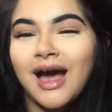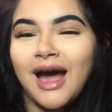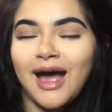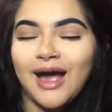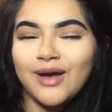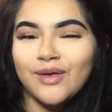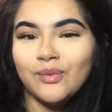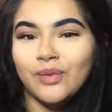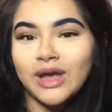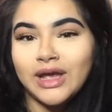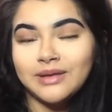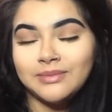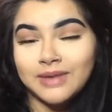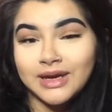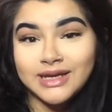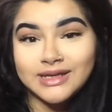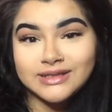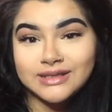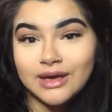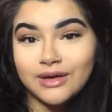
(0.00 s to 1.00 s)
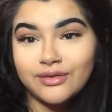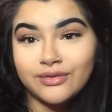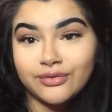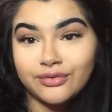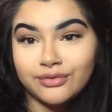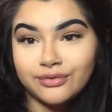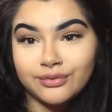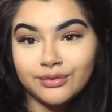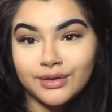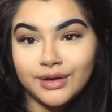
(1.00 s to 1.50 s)
I weighed
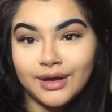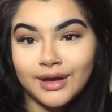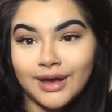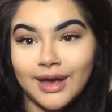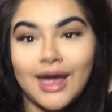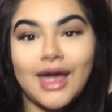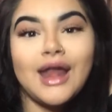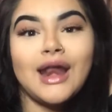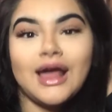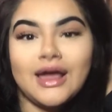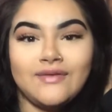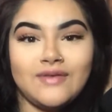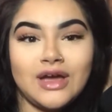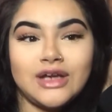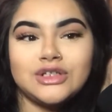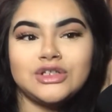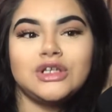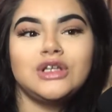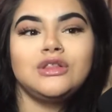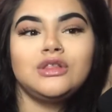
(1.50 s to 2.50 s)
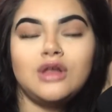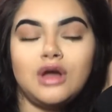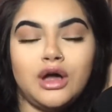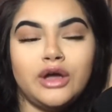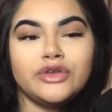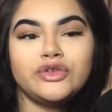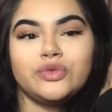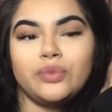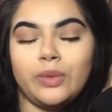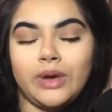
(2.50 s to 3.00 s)
myself, and I've actually
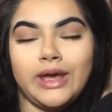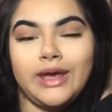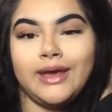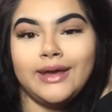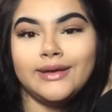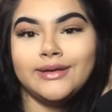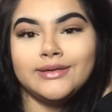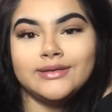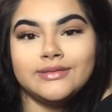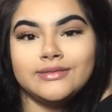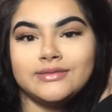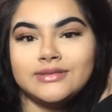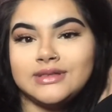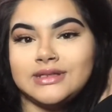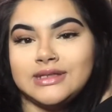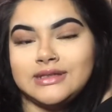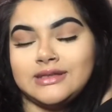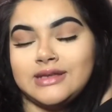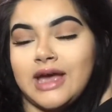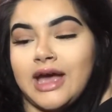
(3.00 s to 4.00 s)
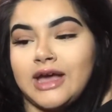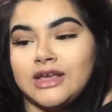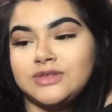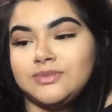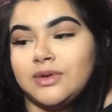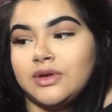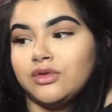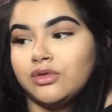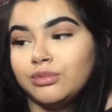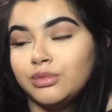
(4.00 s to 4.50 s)
lost weight since it has
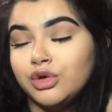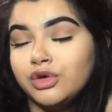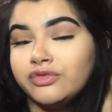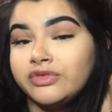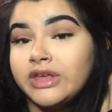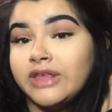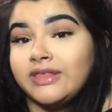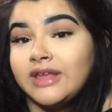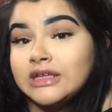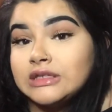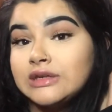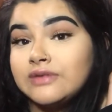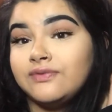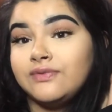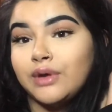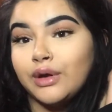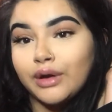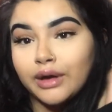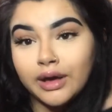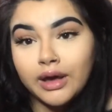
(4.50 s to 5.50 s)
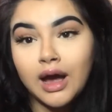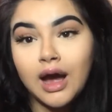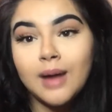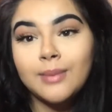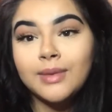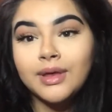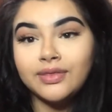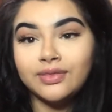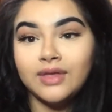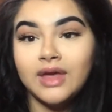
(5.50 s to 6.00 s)
been removed, and that's a very
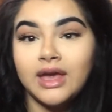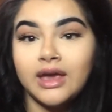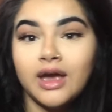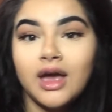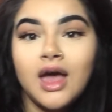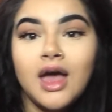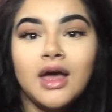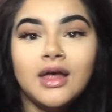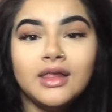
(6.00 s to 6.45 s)
common thing.